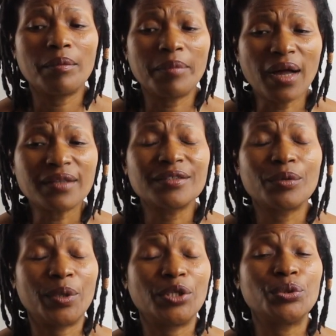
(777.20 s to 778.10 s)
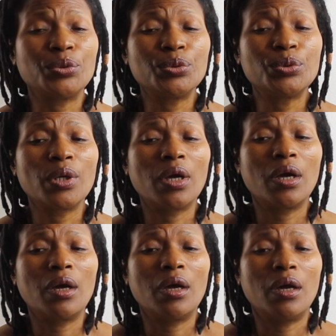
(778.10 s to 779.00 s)
But when you
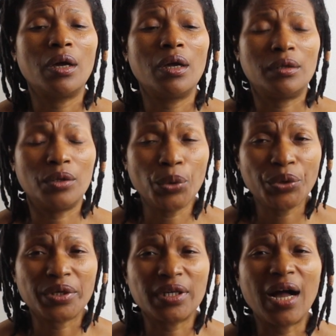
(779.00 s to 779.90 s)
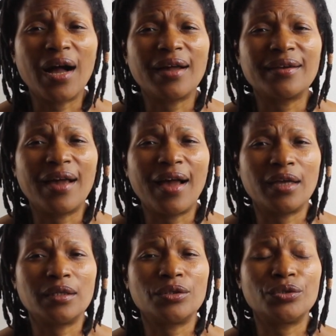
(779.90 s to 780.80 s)
know your God
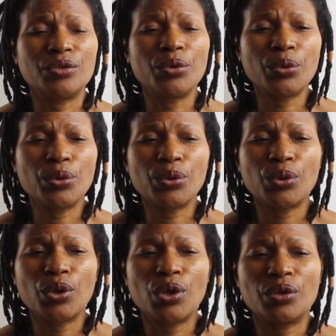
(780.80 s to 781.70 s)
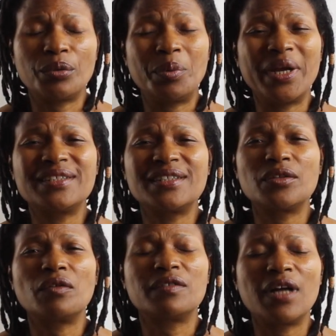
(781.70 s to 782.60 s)
and you know the
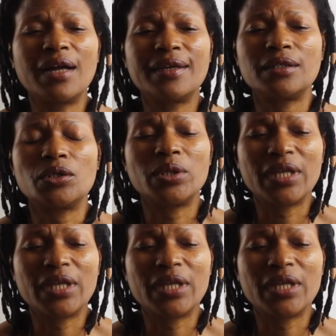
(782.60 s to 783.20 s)
presence of God in your